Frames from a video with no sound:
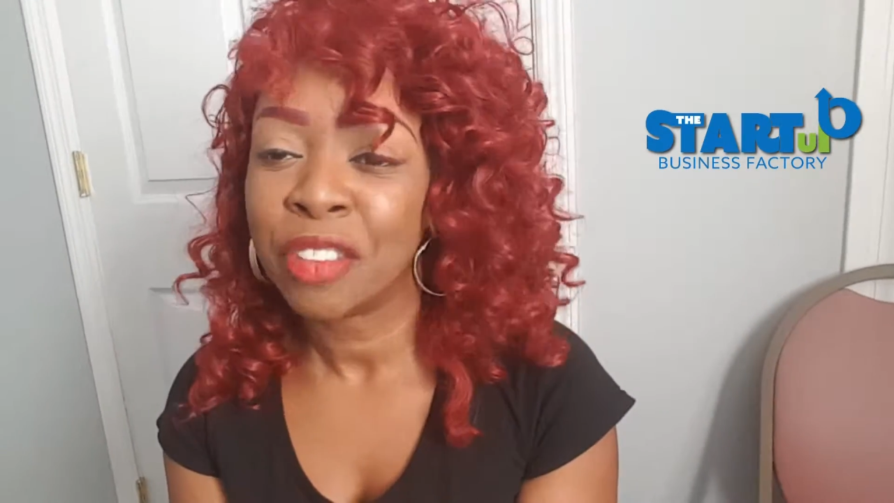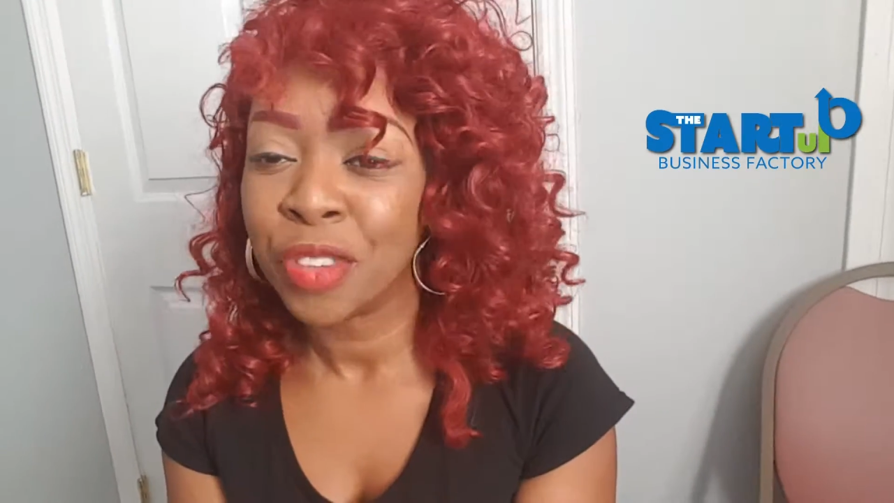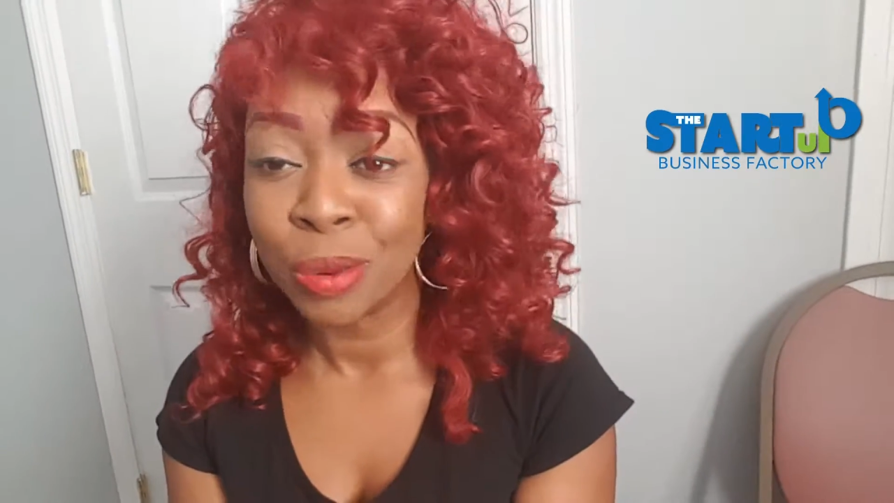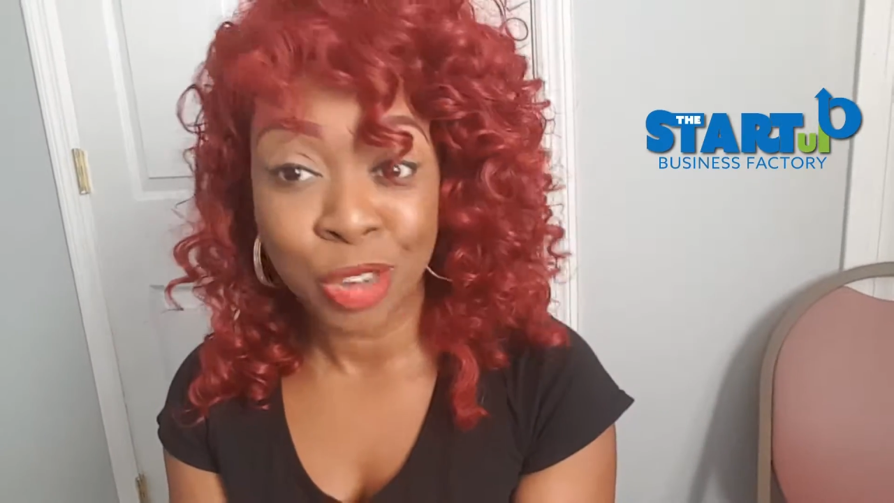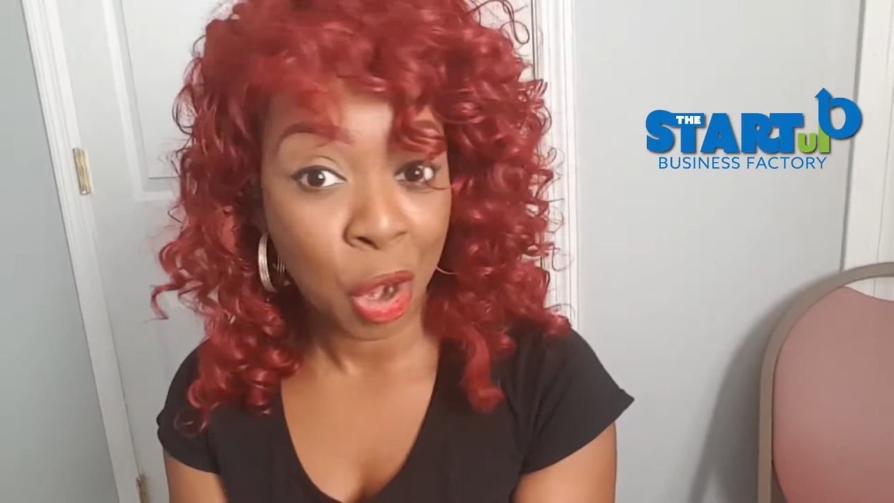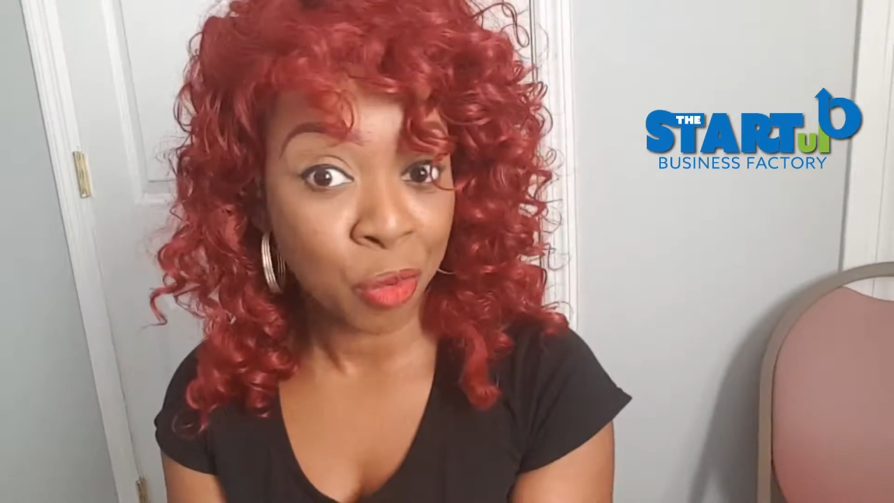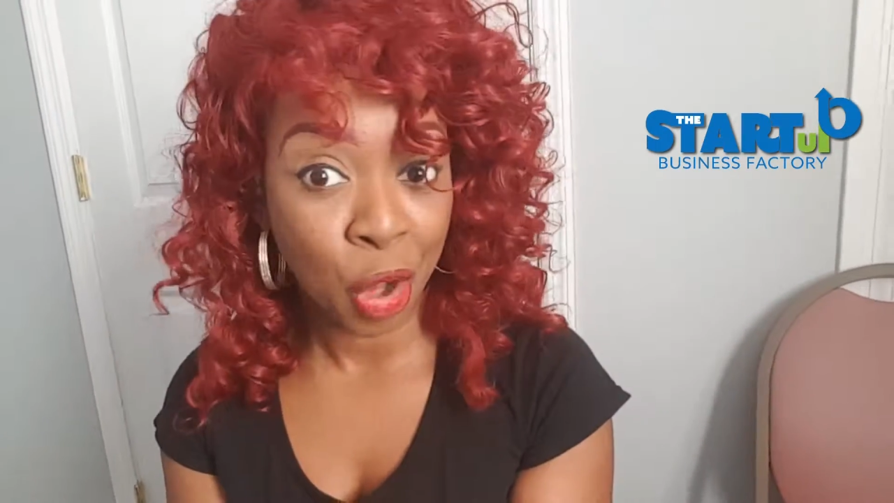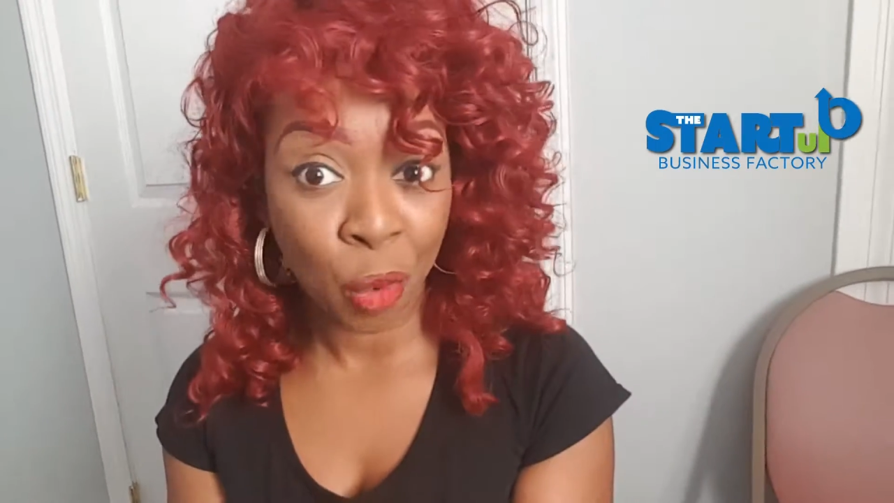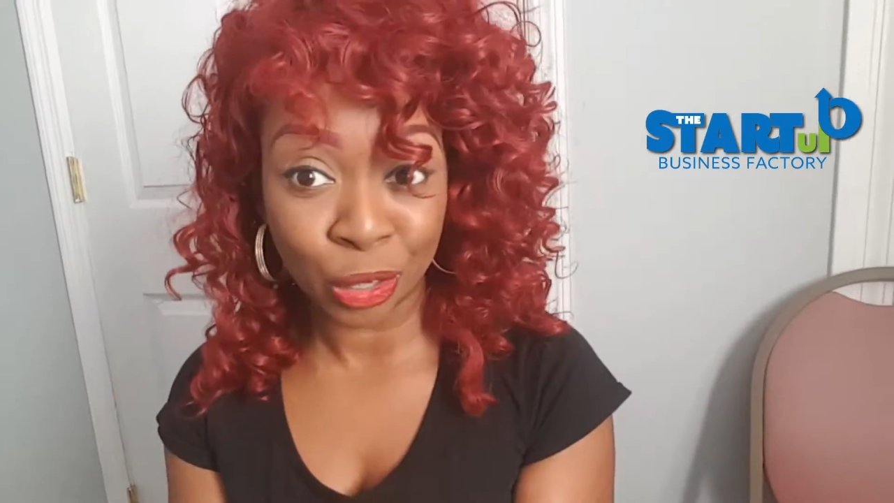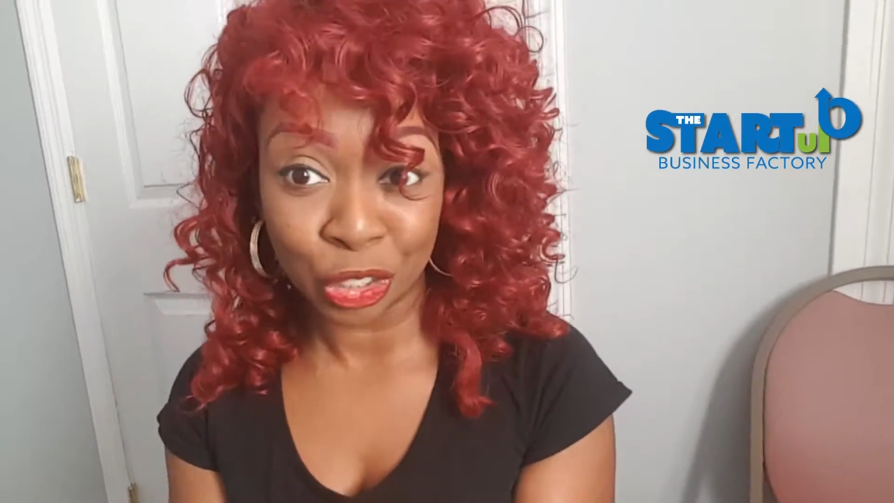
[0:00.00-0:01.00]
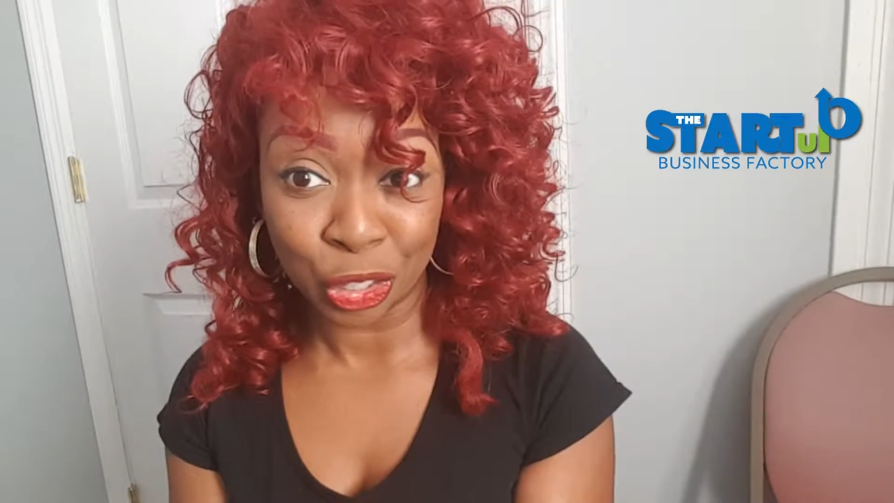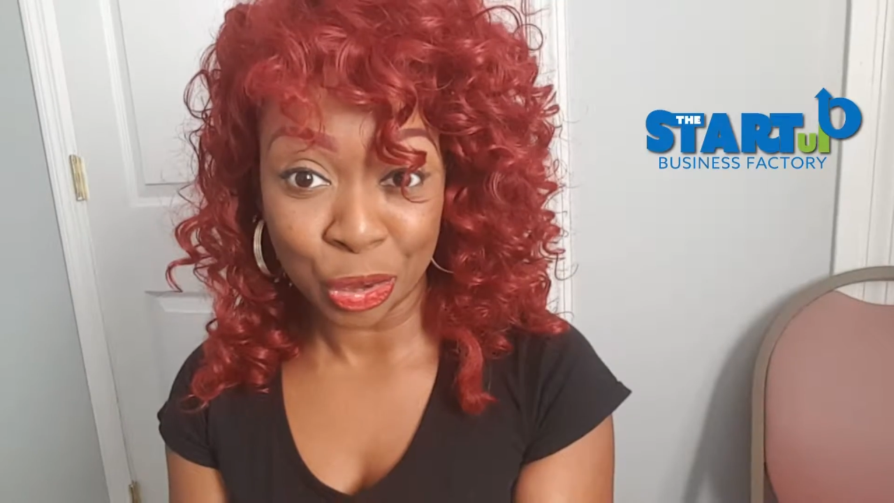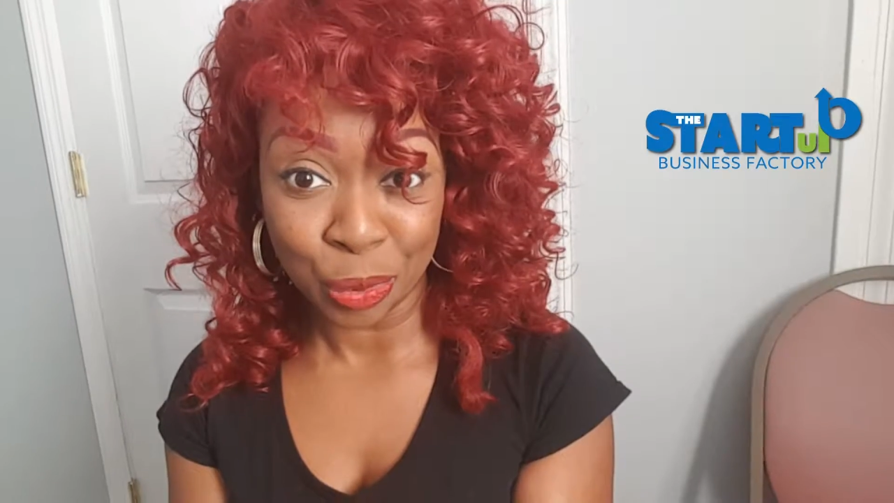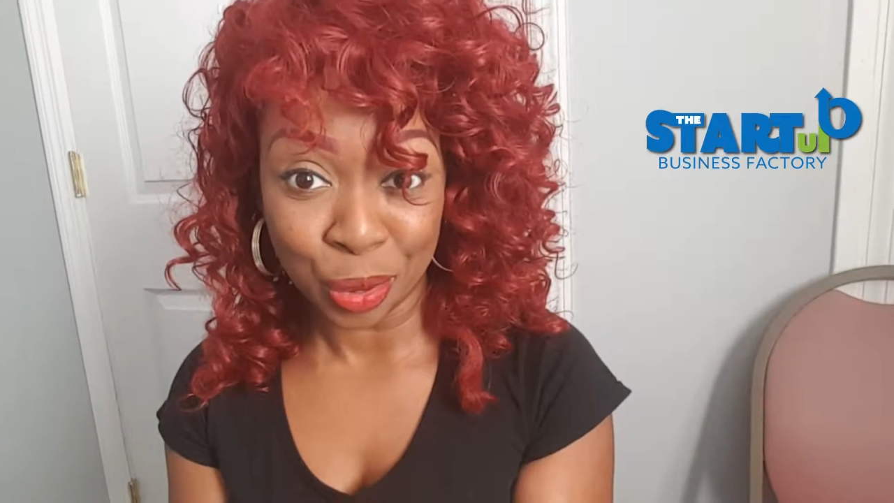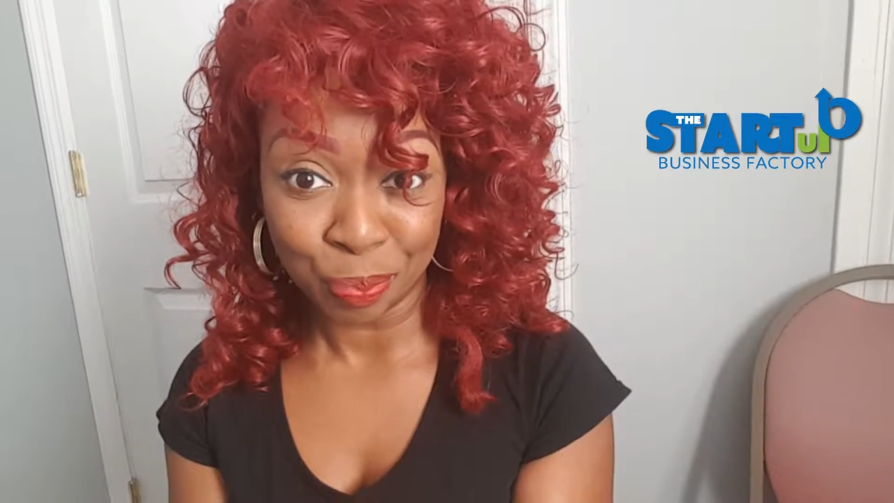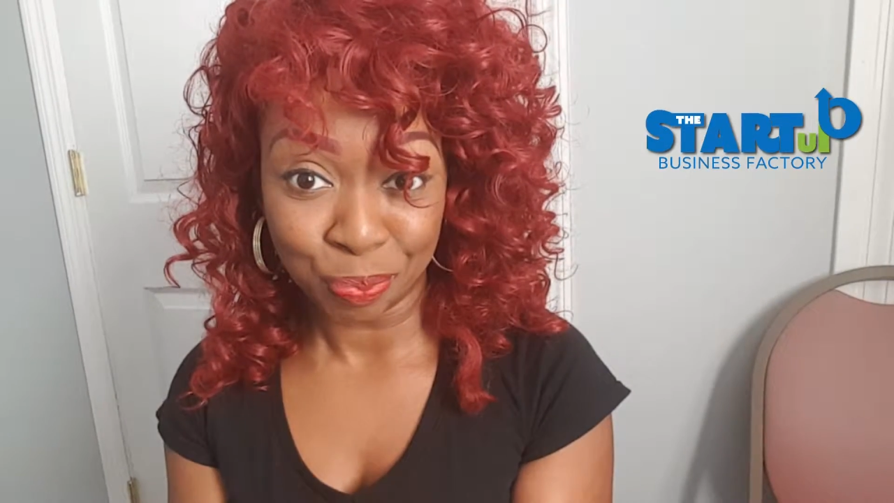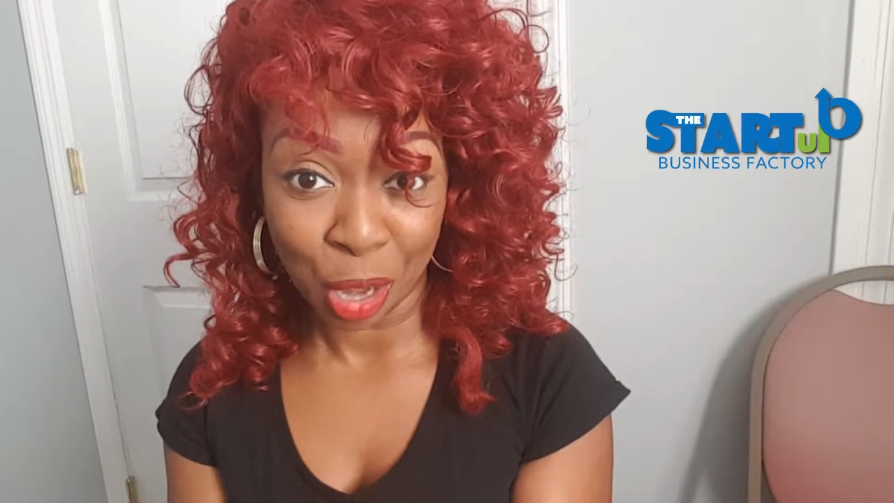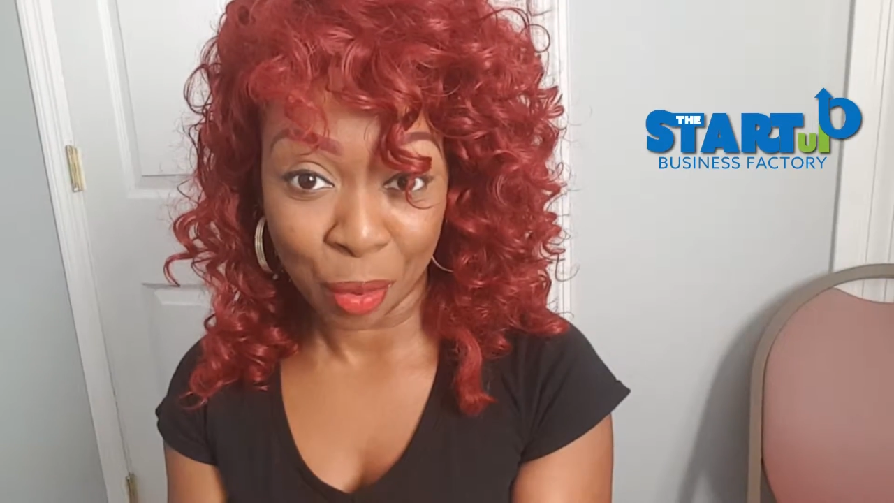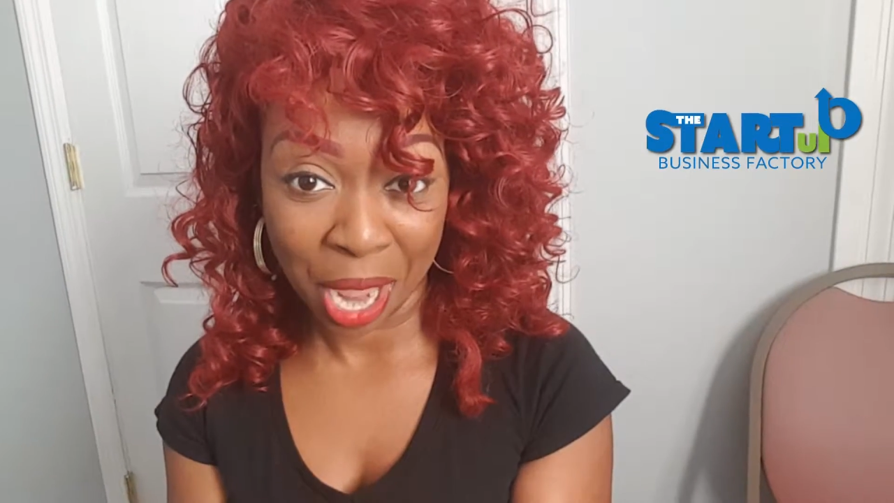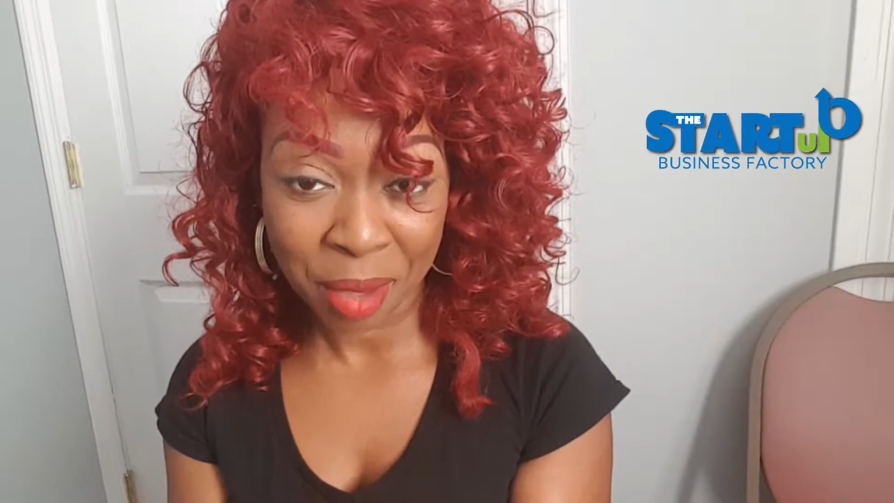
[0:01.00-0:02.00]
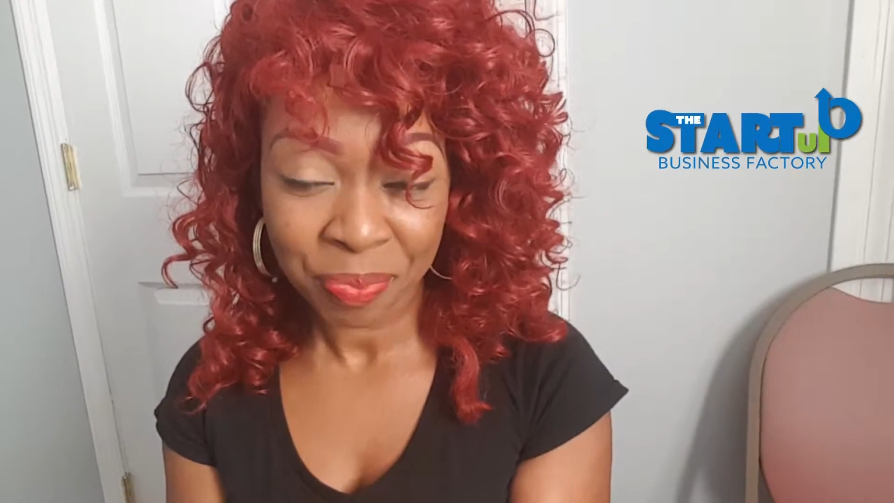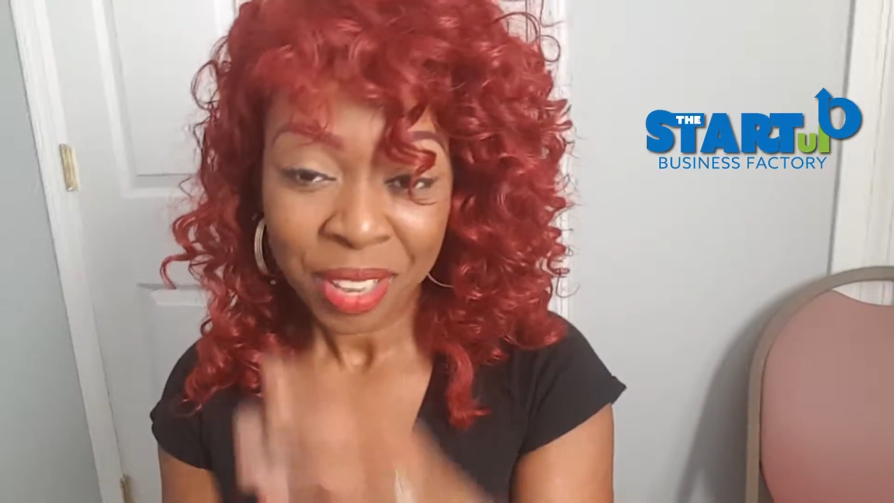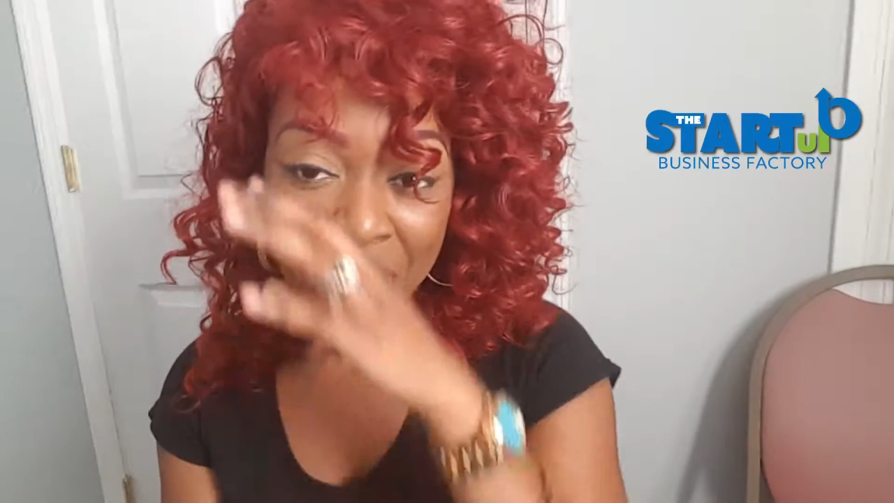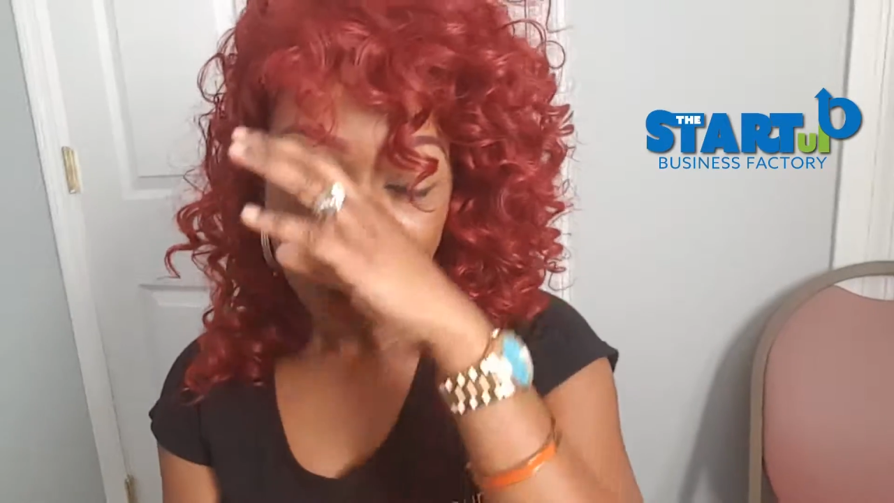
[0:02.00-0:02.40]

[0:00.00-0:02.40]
if you don't know what you're doing. Okay.